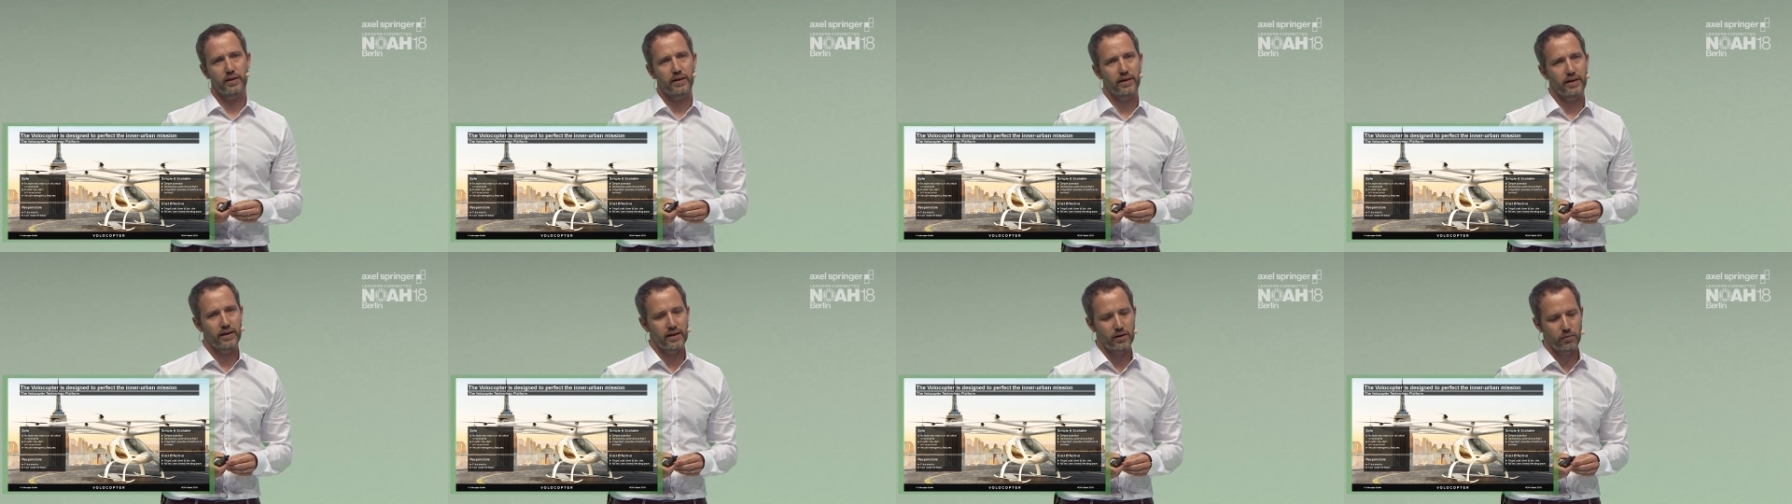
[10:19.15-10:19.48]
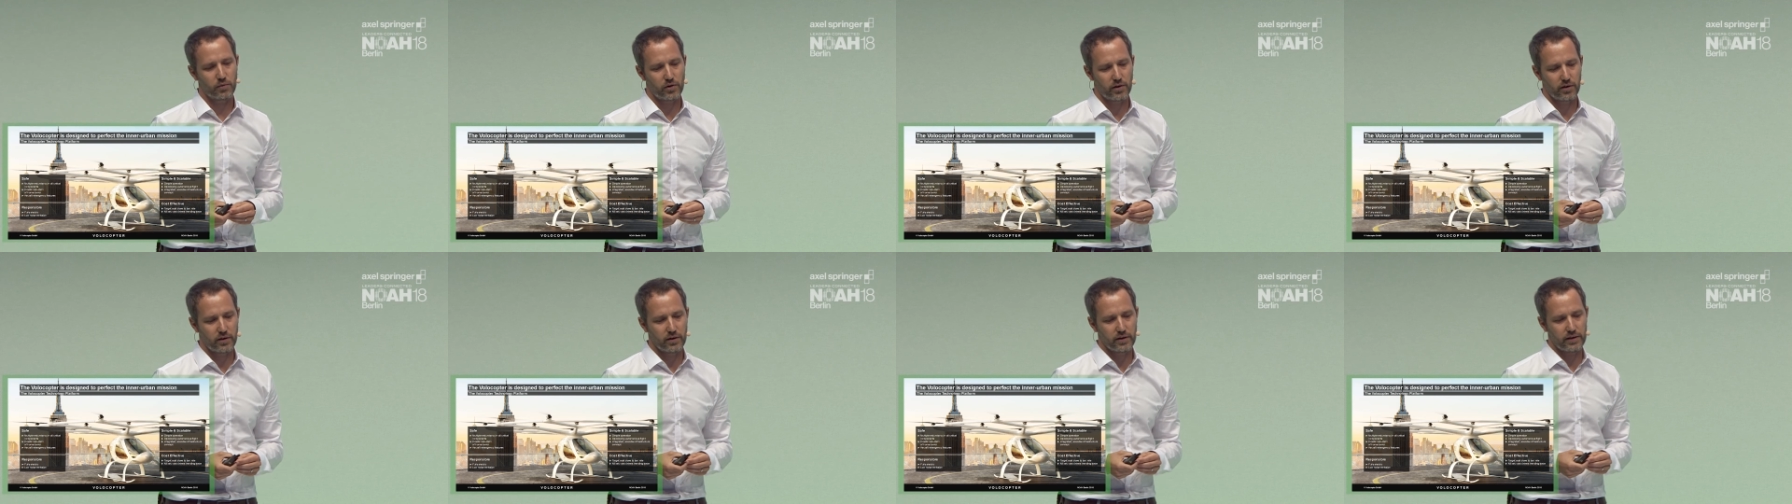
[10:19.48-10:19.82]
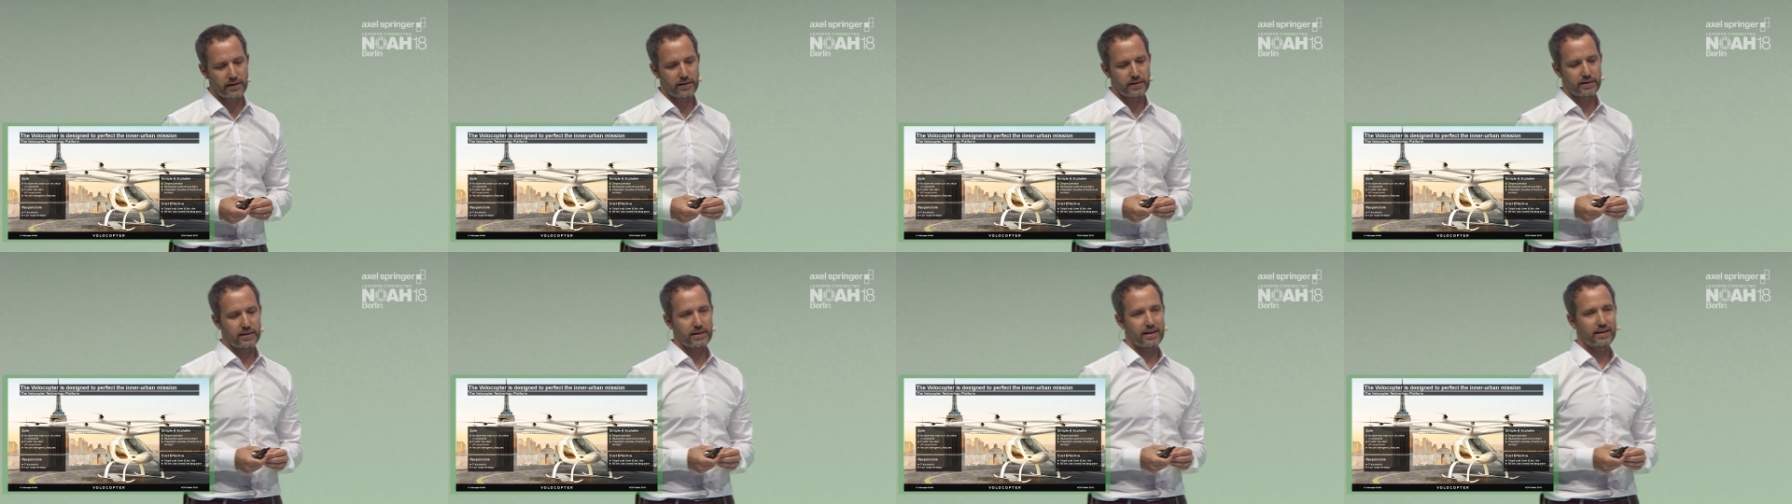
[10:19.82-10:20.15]
anywhere
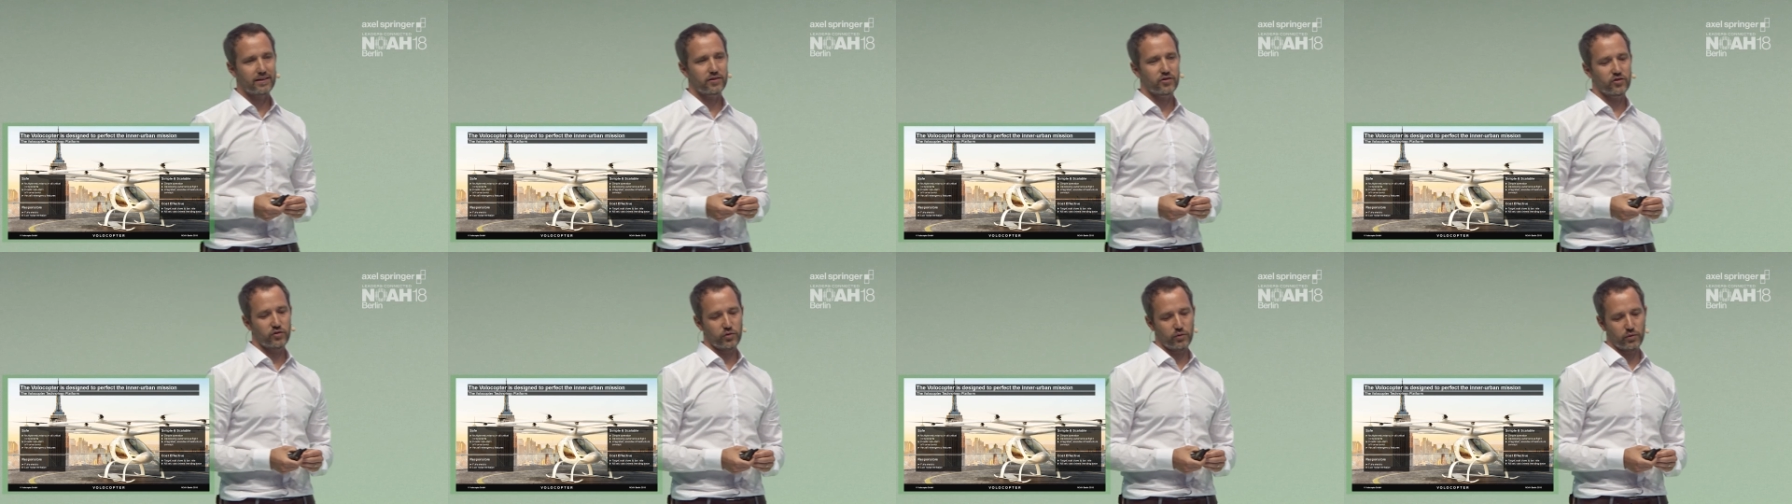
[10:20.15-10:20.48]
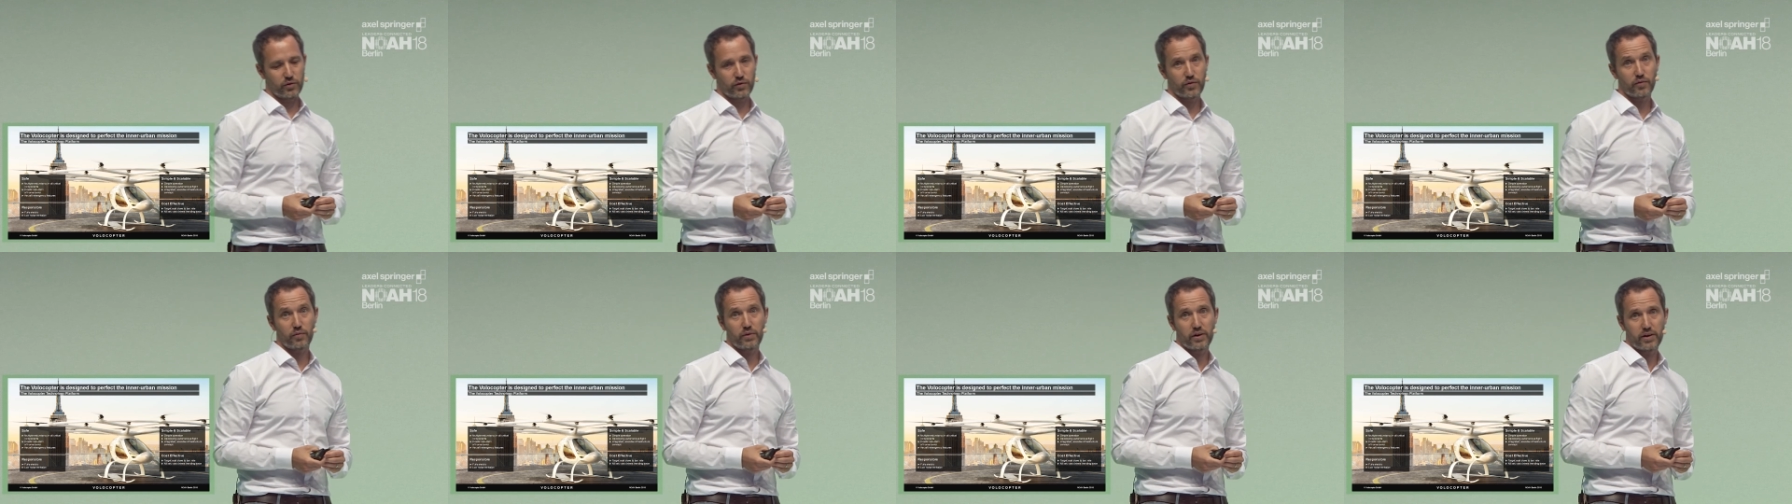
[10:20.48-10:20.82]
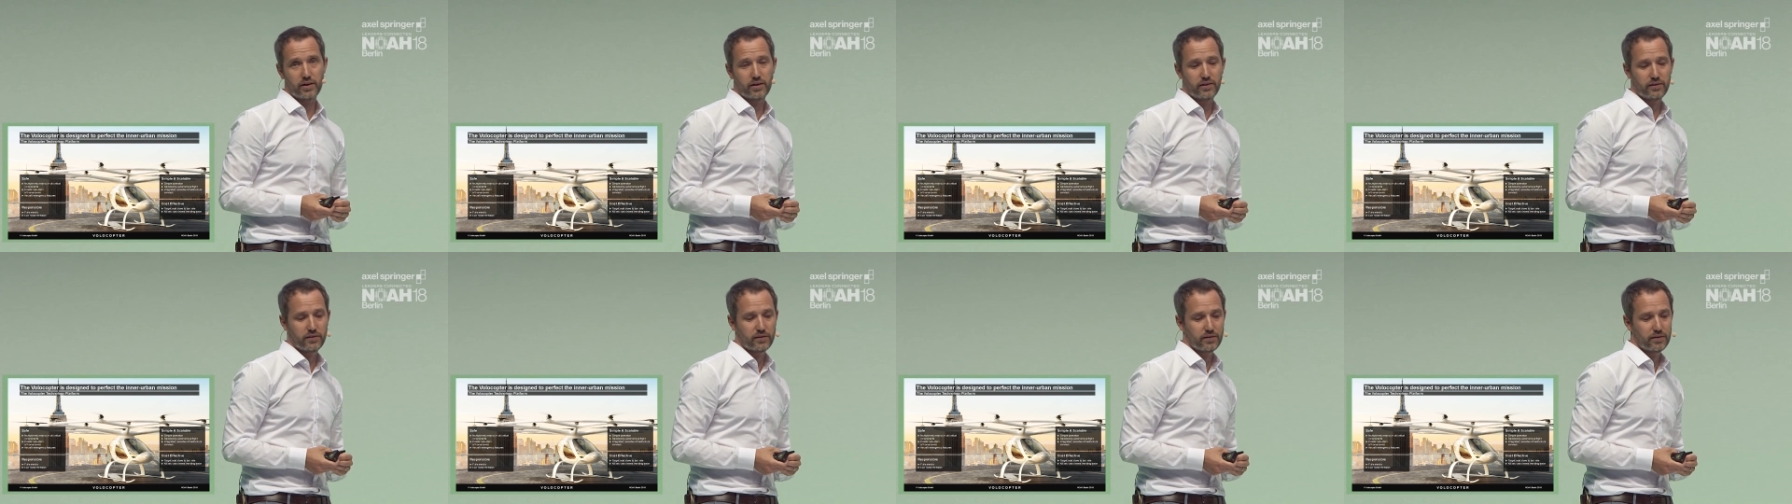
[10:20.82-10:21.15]
in the next two to three
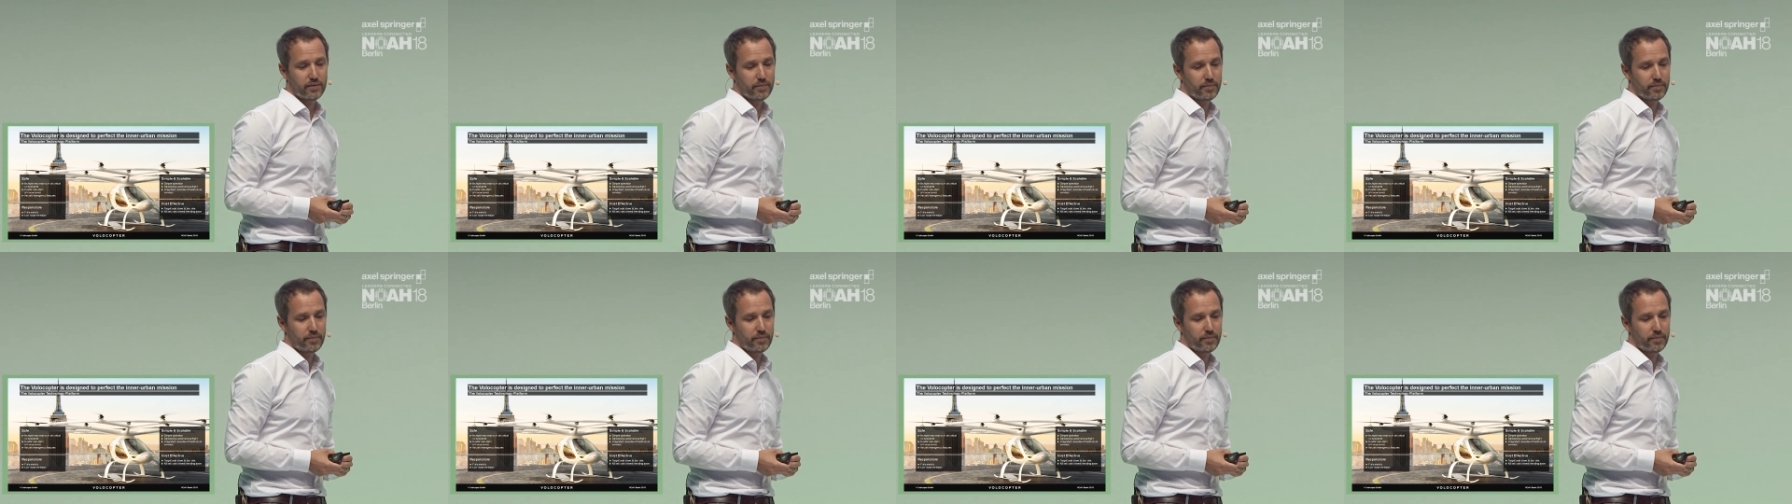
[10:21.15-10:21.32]
years.